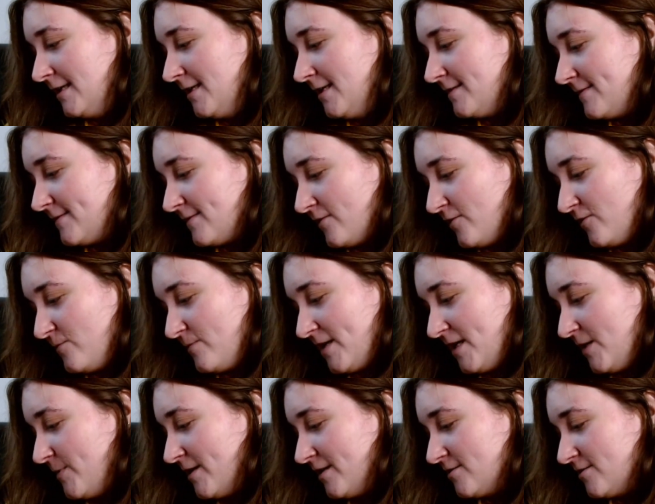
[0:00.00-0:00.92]
So
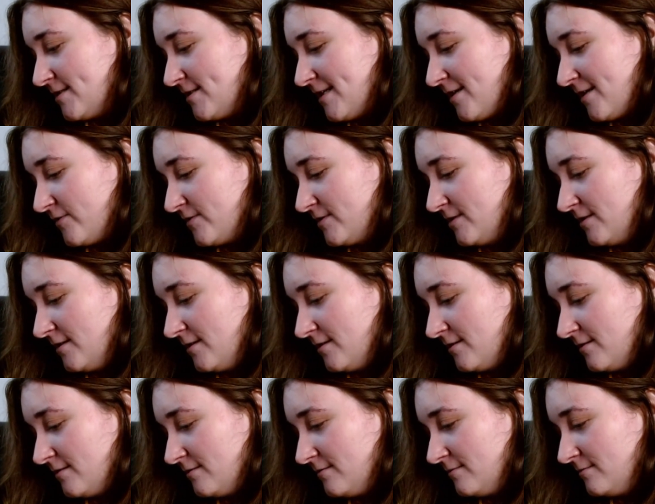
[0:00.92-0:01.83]
maybe I'll just have to, you
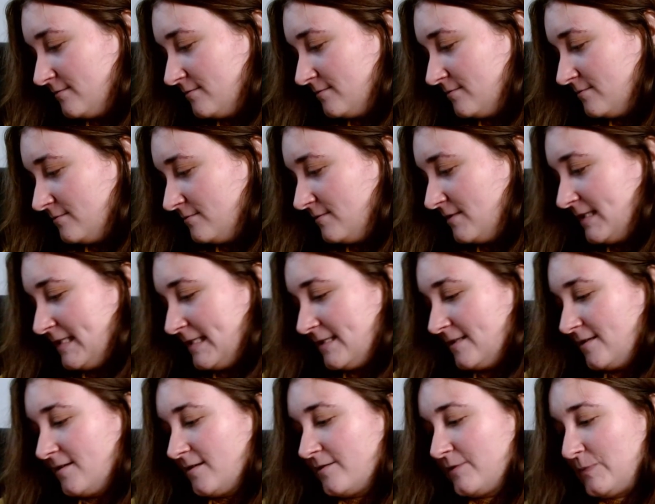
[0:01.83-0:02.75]
know, knit
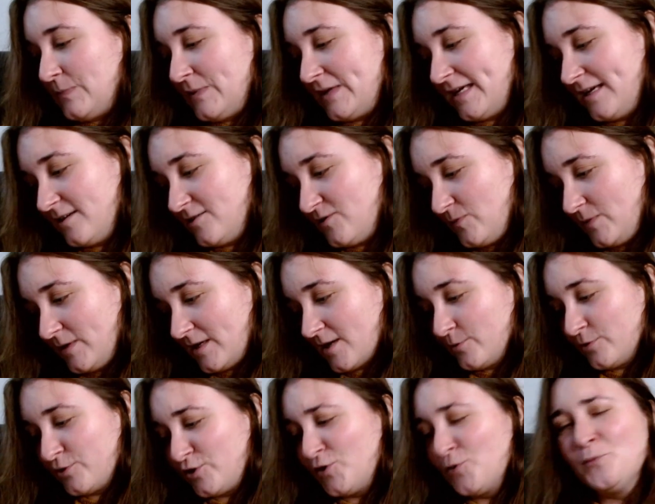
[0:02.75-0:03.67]
another pair to be
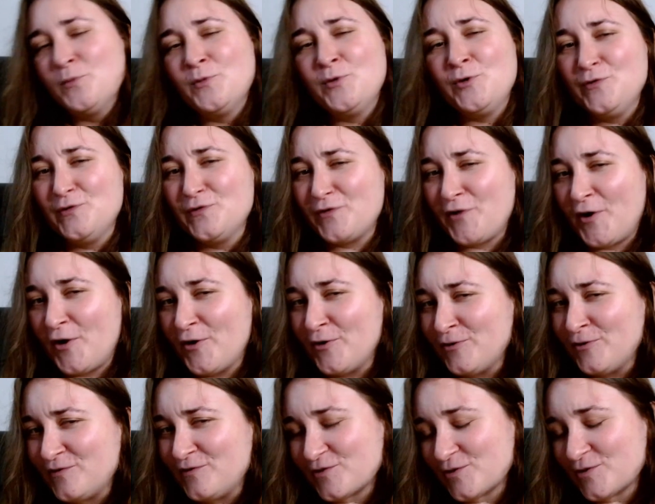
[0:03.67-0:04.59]
able to move
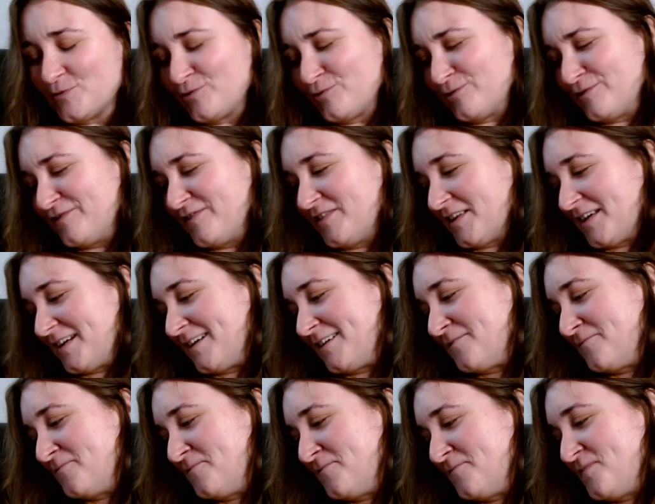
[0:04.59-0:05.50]
on from all of
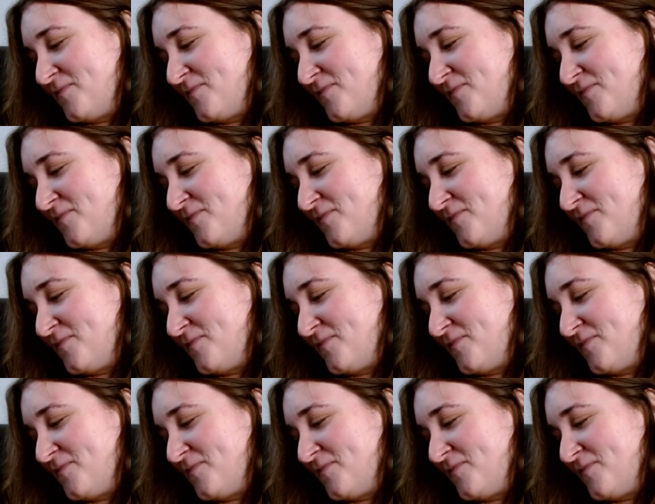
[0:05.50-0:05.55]
that.